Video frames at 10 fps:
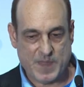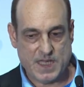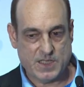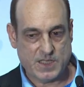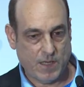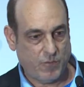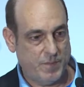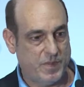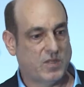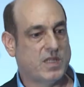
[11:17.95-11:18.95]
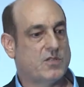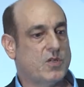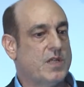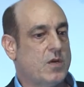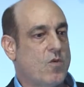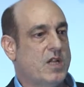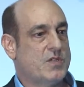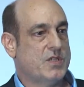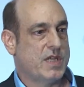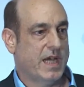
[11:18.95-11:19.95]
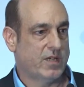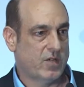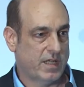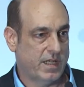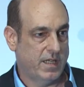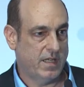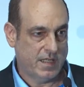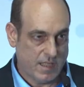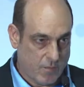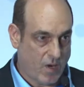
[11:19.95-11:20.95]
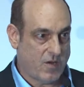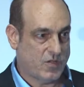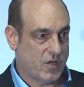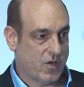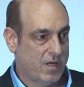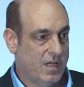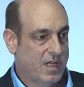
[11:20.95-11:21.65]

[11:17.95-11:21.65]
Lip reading: is that we built it so that it runs entirely in the browser.